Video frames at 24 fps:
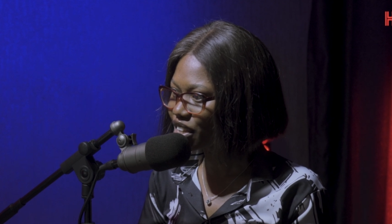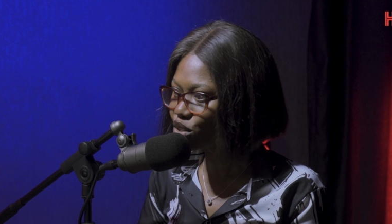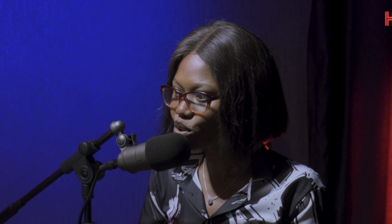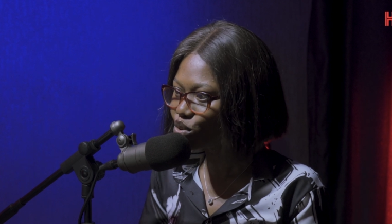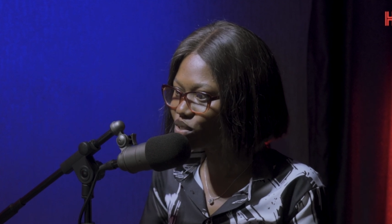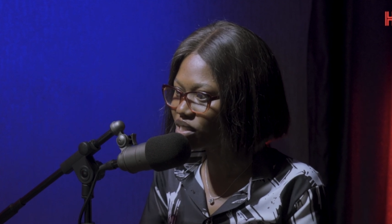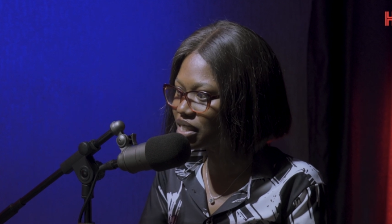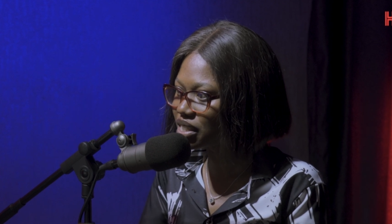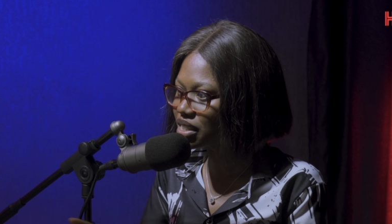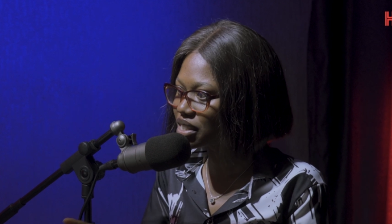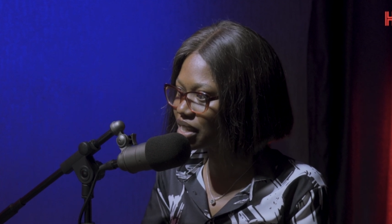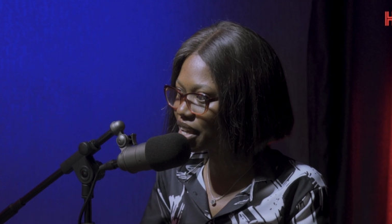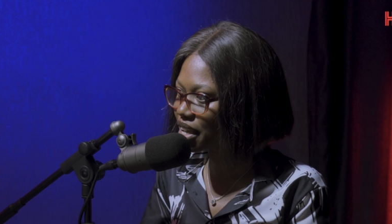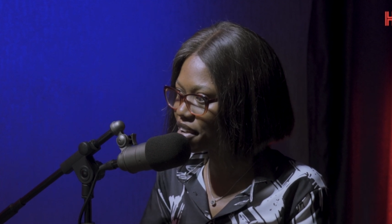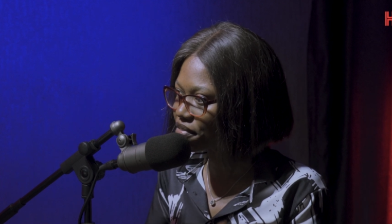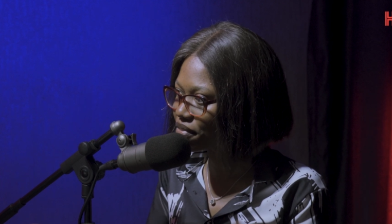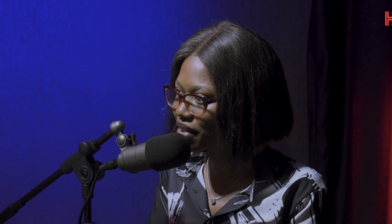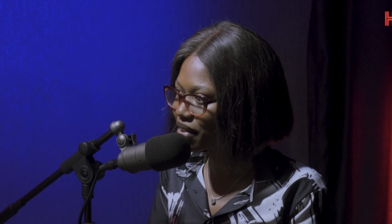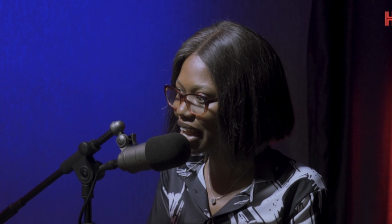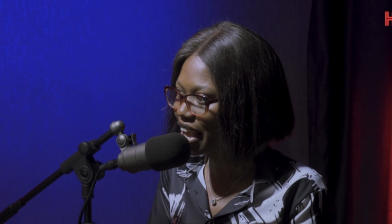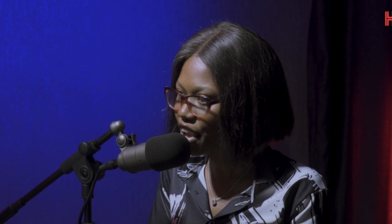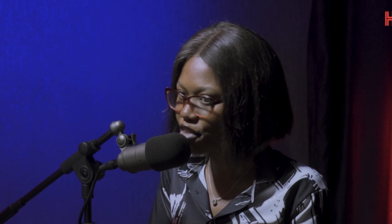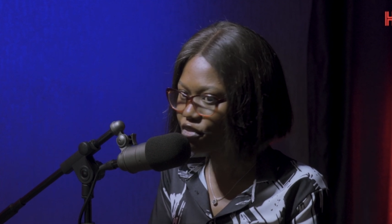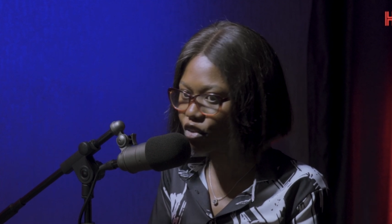they don't deserve
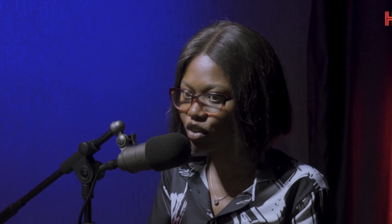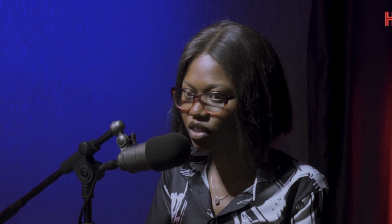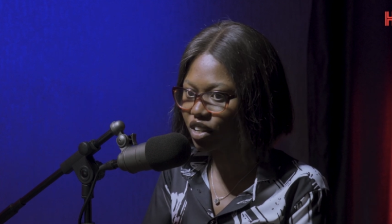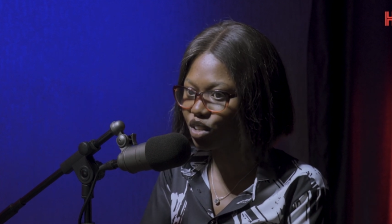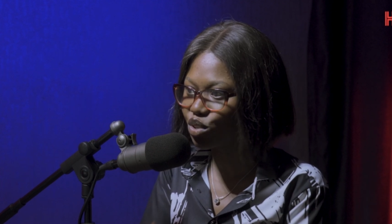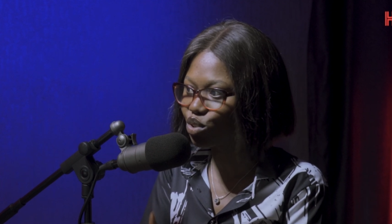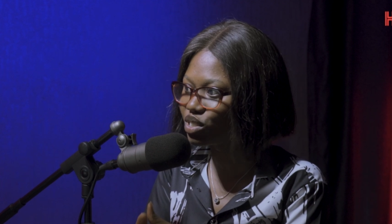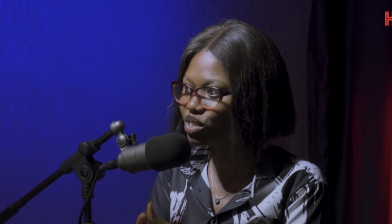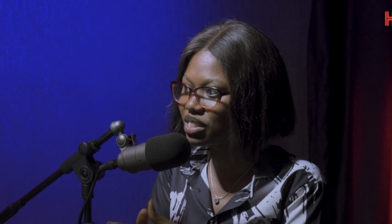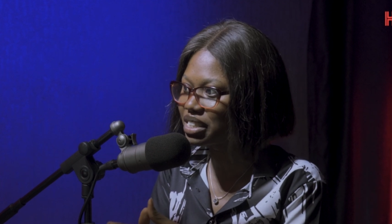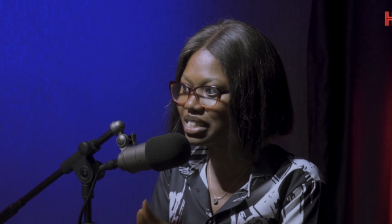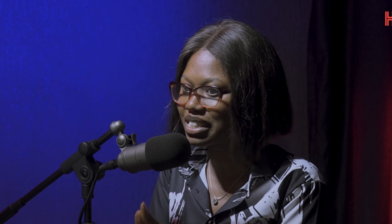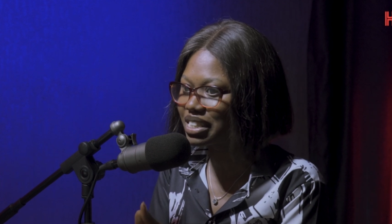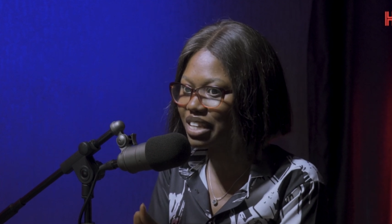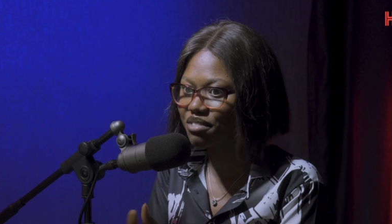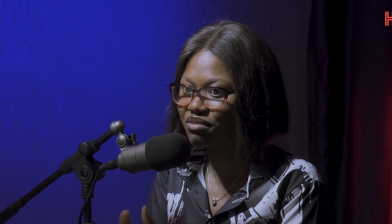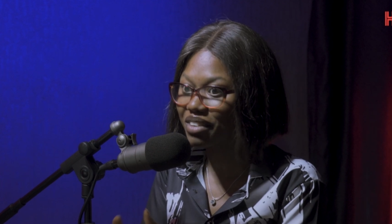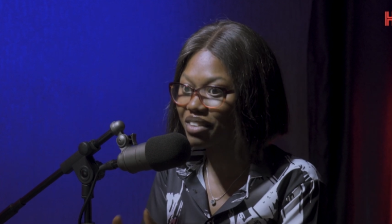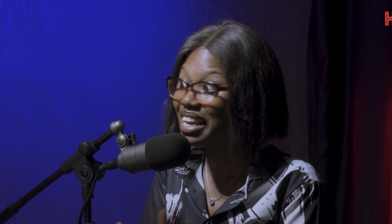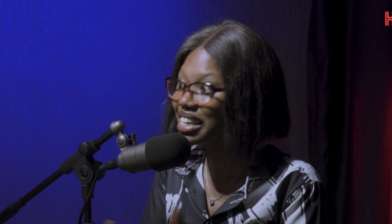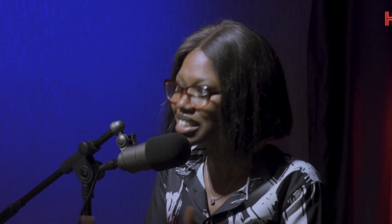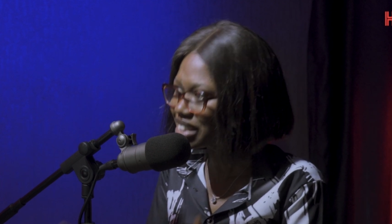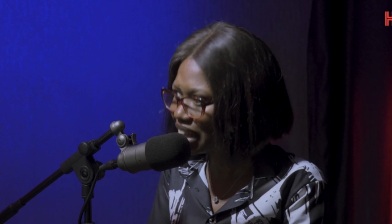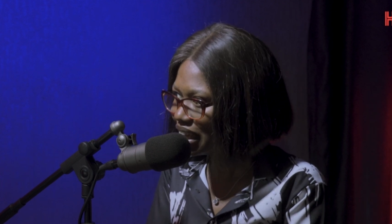life, or they don't
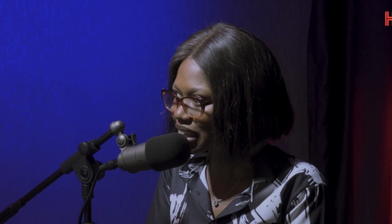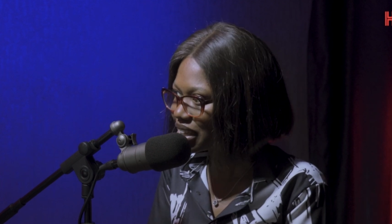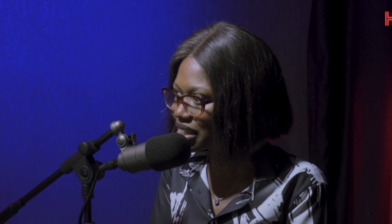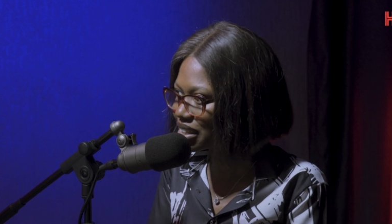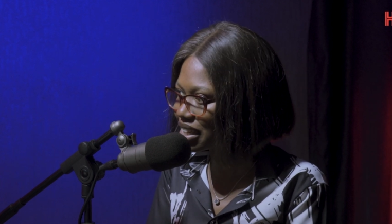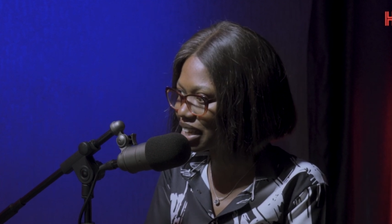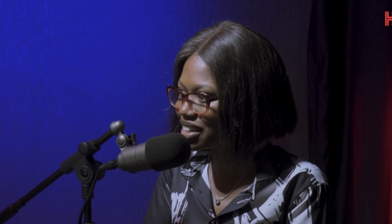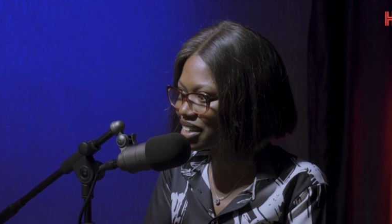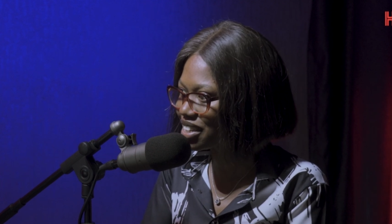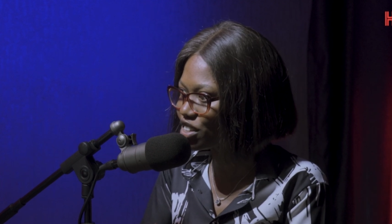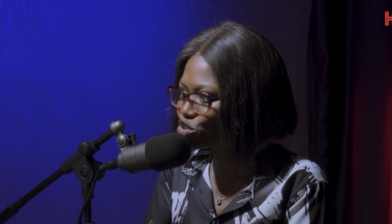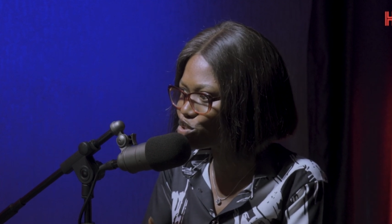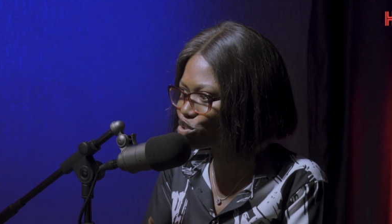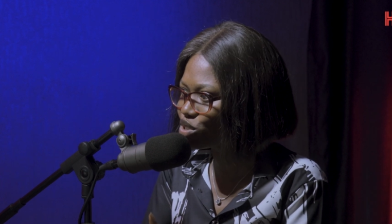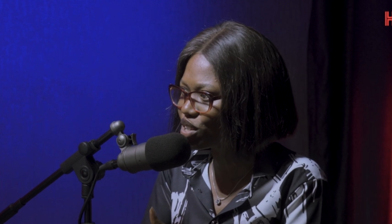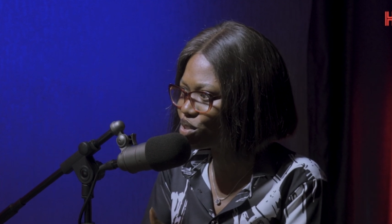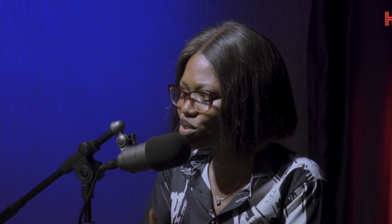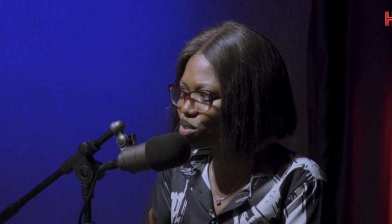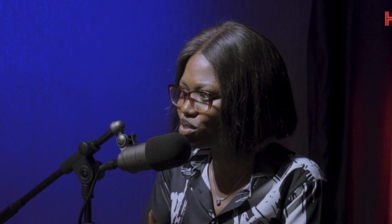deserve they